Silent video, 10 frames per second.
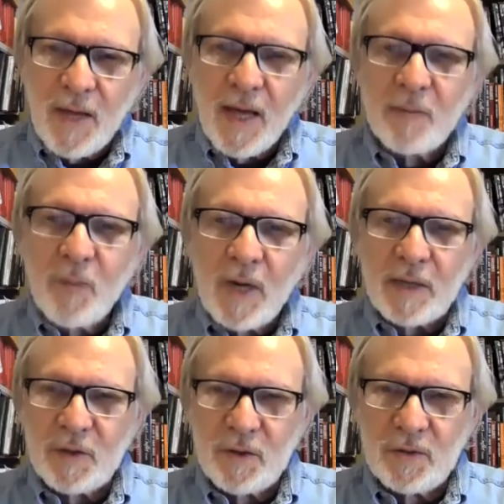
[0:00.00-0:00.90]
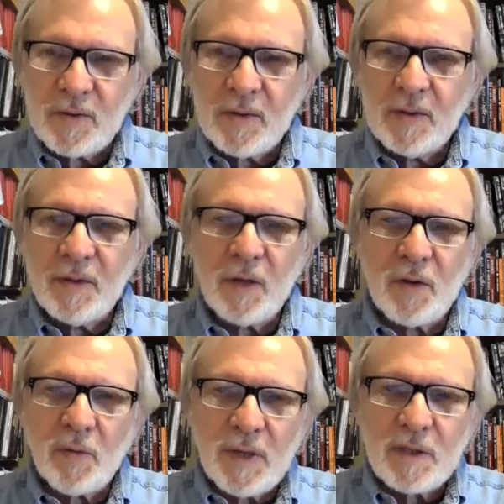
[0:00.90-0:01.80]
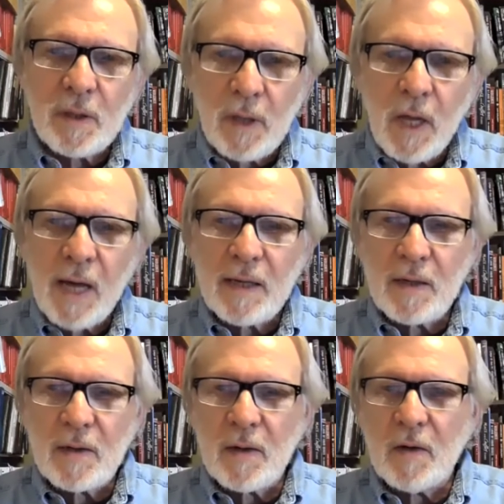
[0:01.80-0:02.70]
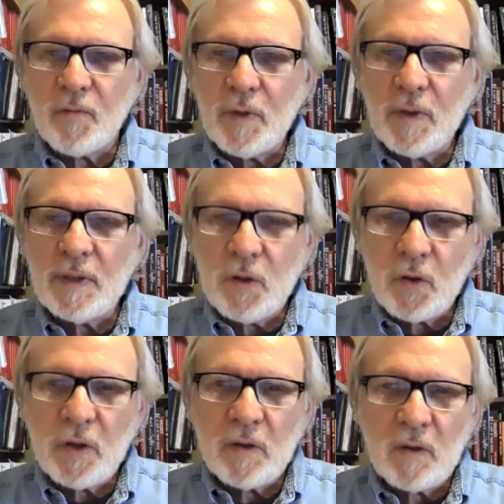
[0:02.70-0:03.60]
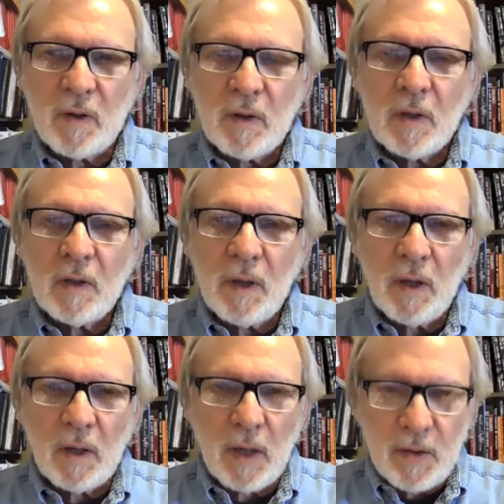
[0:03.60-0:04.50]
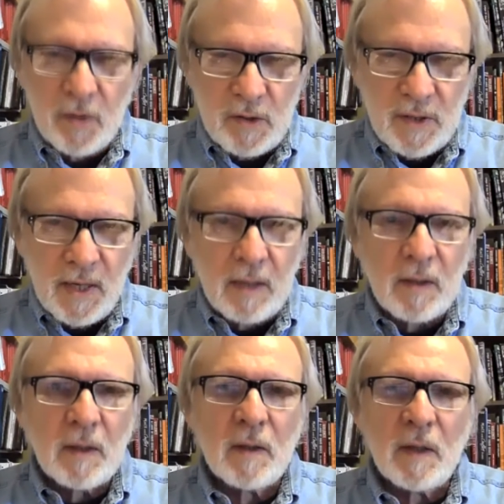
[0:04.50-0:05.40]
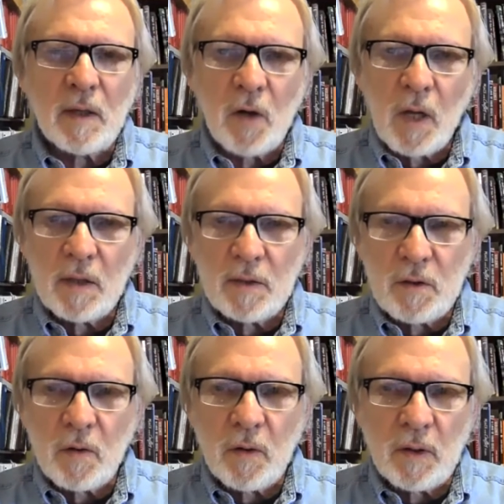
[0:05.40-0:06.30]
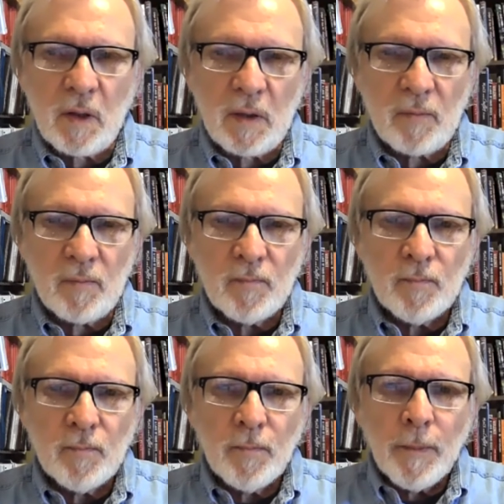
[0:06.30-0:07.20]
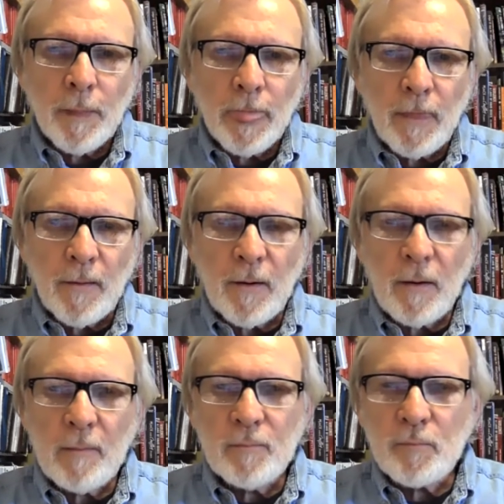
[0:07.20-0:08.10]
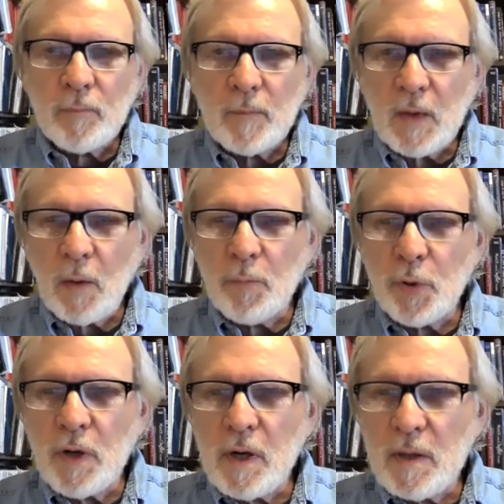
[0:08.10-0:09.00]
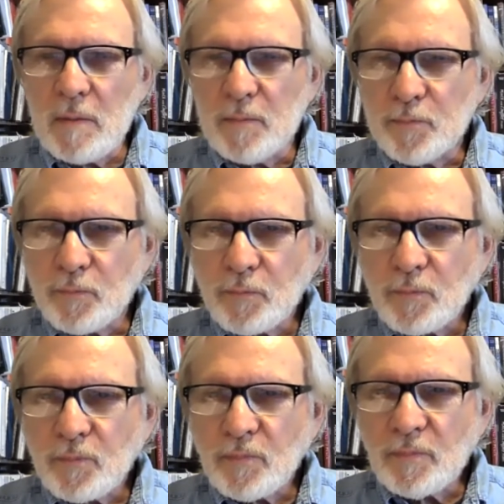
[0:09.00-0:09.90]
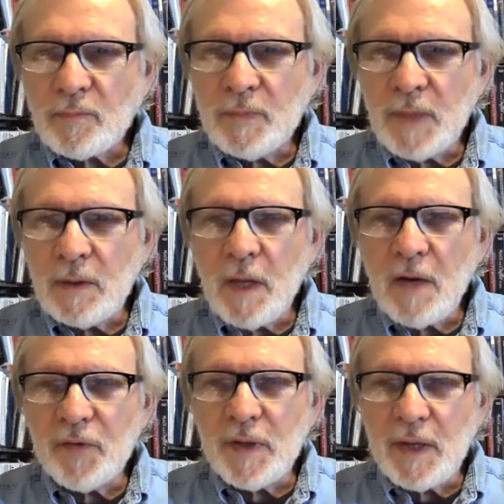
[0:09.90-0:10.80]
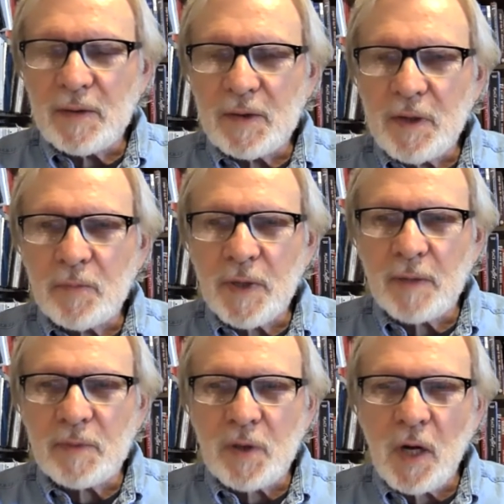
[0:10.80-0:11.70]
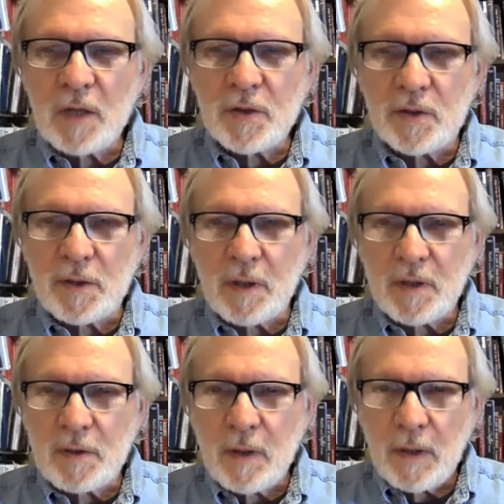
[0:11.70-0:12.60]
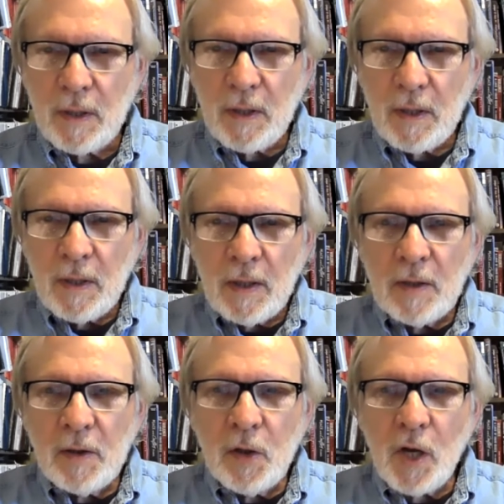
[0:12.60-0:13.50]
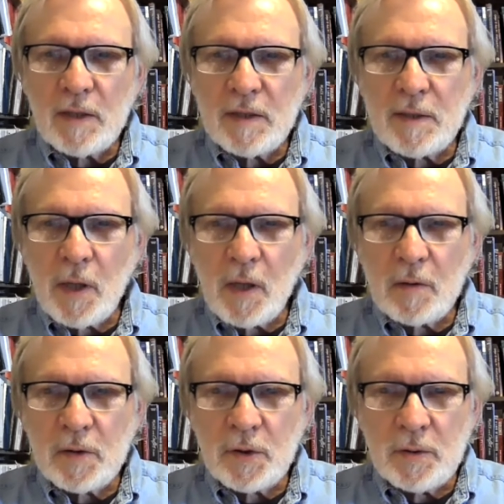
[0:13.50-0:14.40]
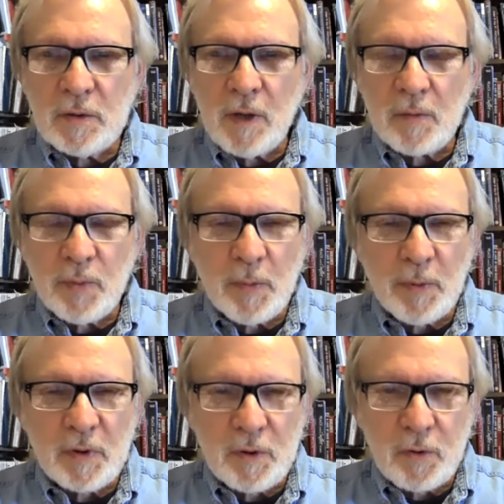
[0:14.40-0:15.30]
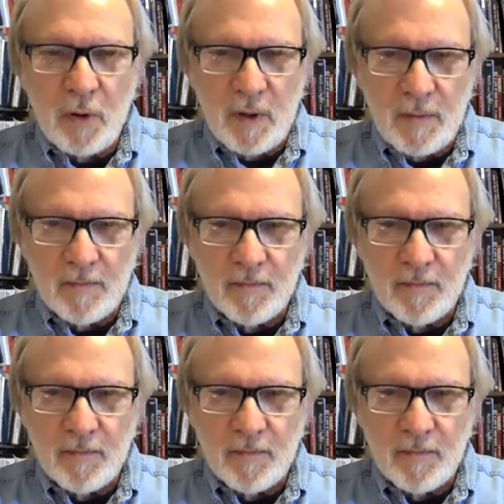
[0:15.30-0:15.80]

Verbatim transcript: that much. There is a lot of really good understanding and knowledge going on. Um, you know, Bernard Lafayette sometimes cautions us not to sell sh- young people short